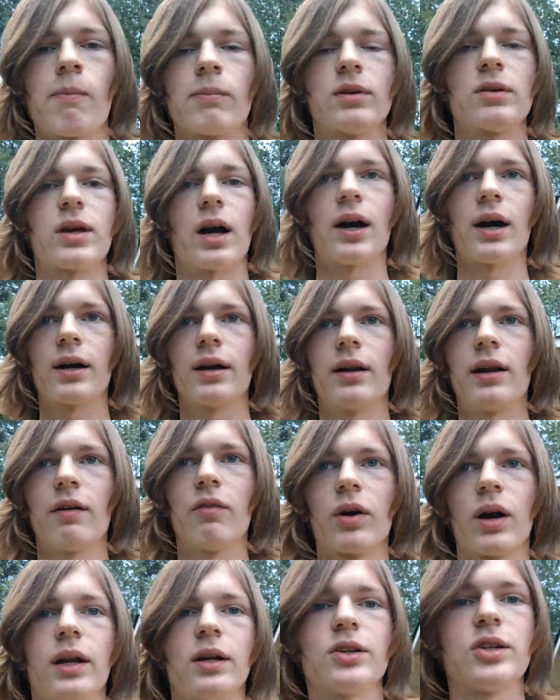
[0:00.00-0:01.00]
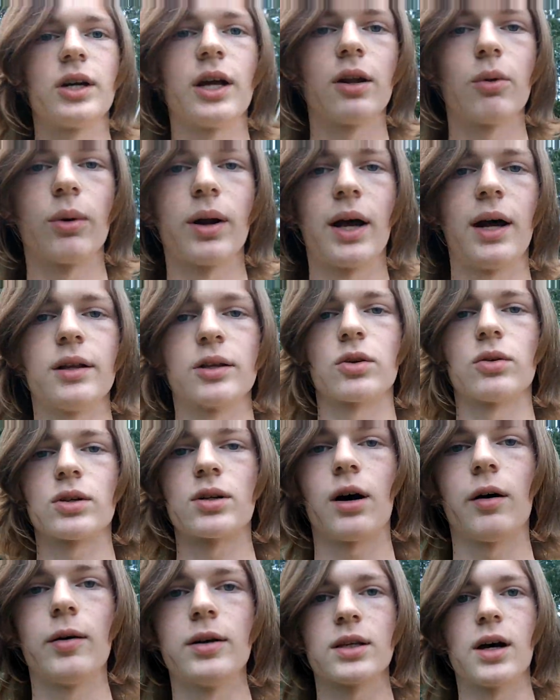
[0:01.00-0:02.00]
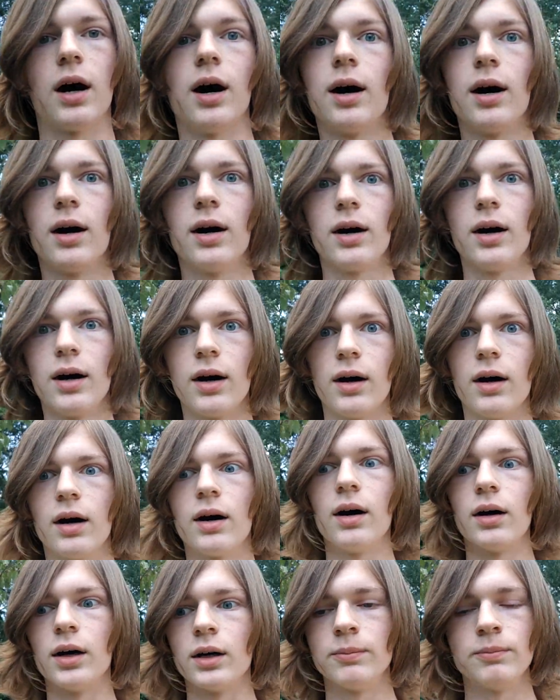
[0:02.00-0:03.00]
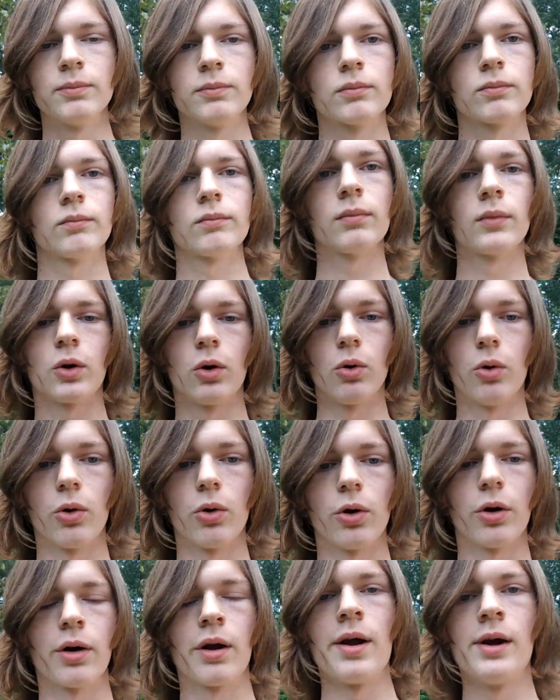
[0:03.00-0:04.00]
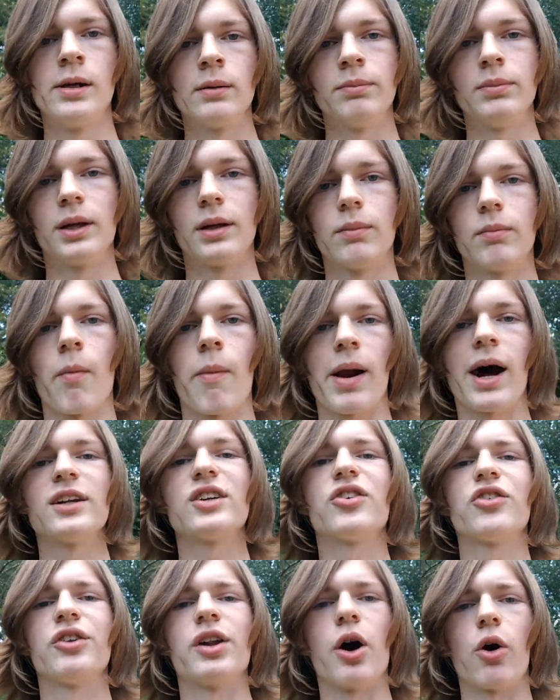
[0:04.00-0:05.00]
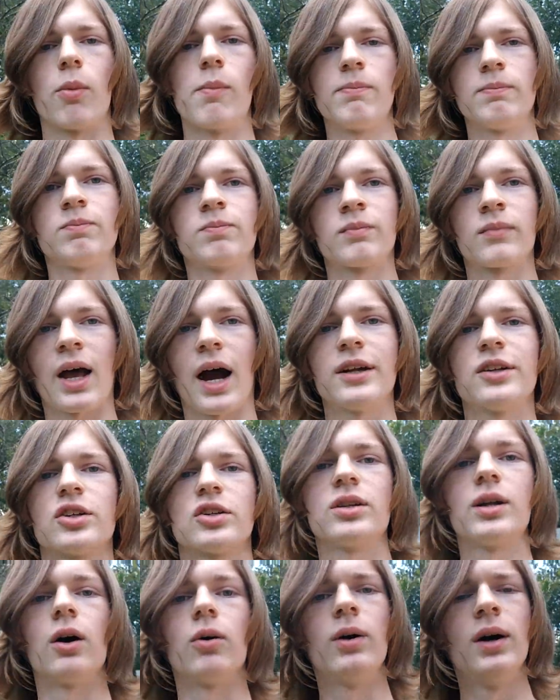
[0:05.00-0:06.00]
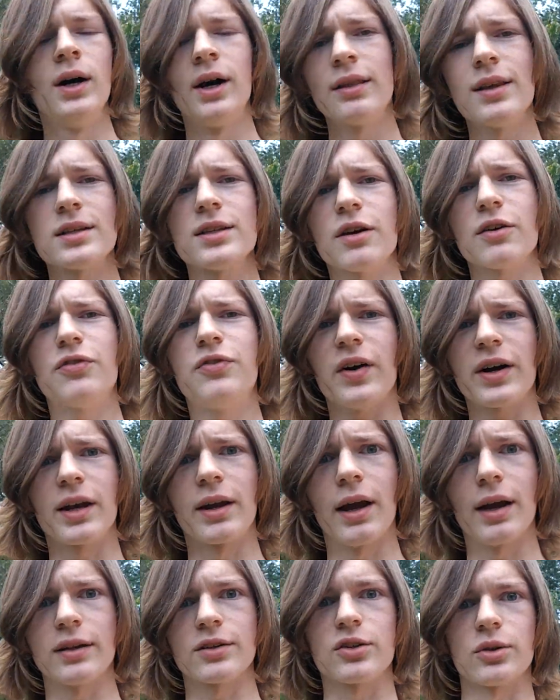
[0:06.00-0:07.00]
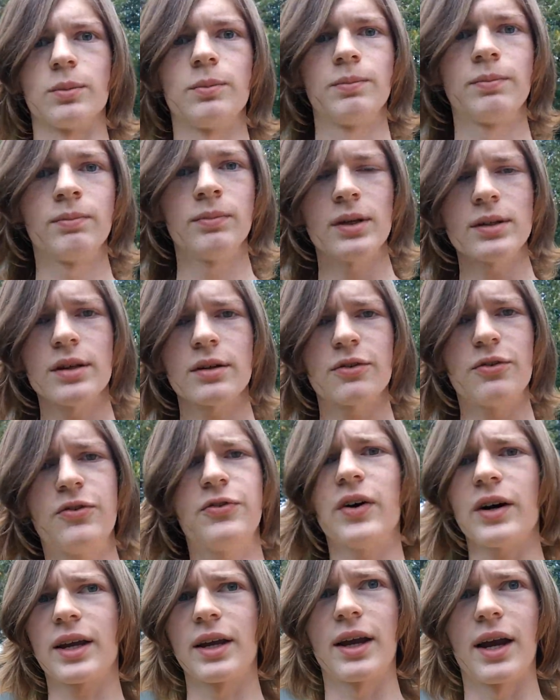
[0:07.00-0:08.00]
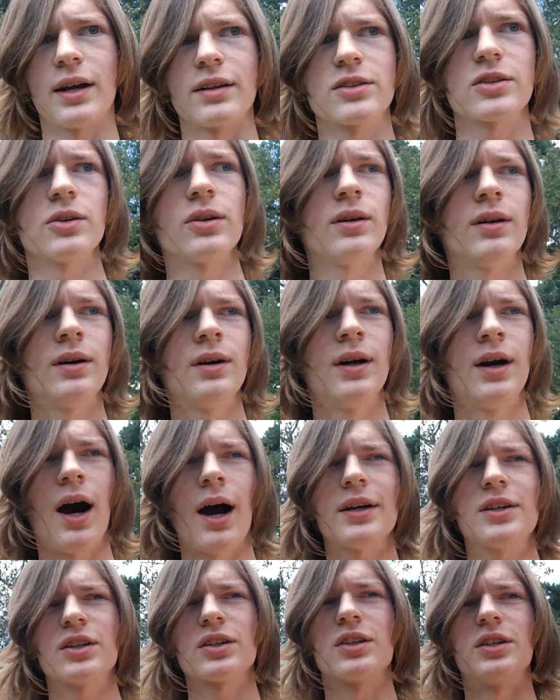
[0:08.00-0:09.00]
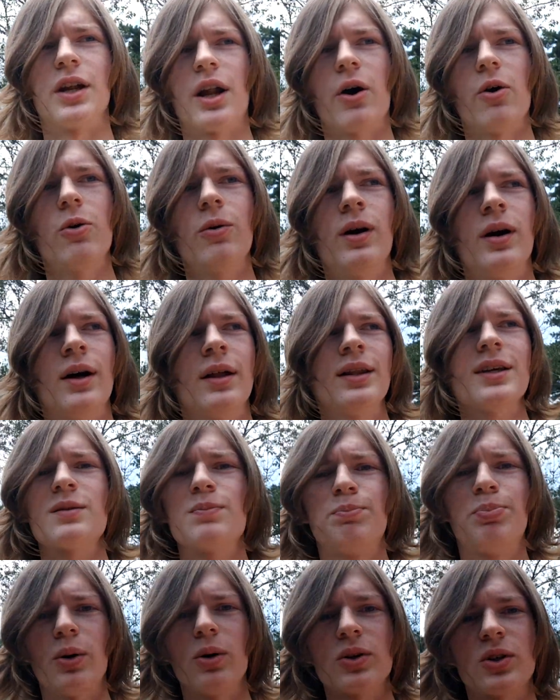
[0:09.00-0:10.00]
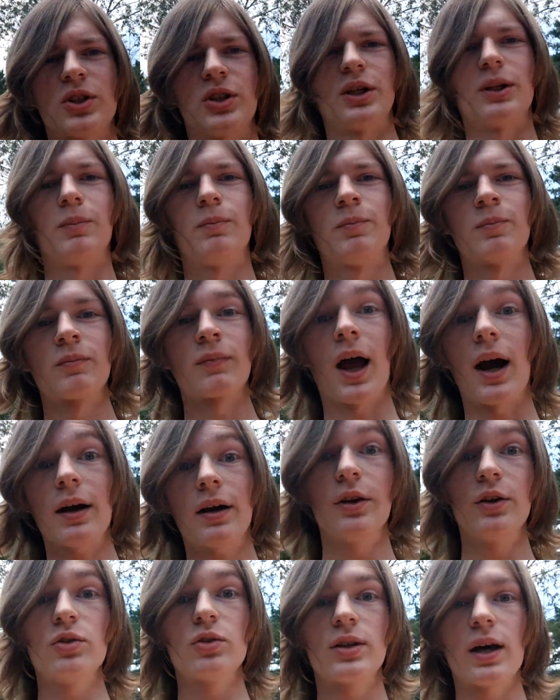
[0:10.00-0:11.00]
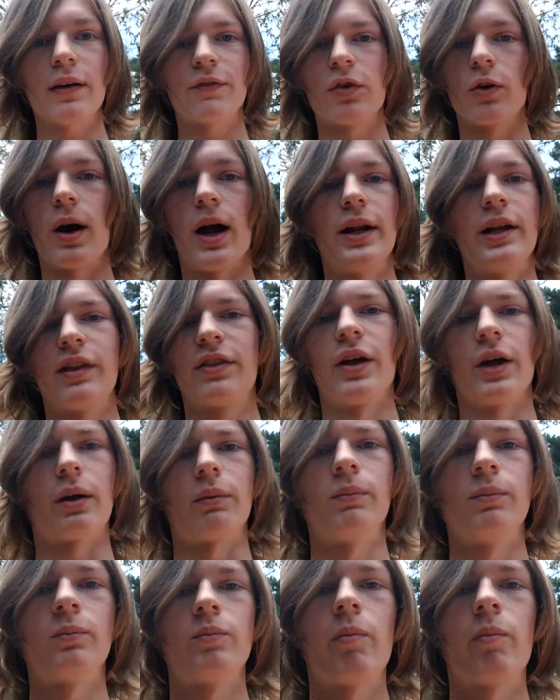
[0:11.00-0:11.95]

Because I, I can never get a genuine answer. It's always, uh, or be, I just know. I just know. And that's not a fucking answer. It's not a fucking answer. I just know. That's bullshit. I could use that for anything.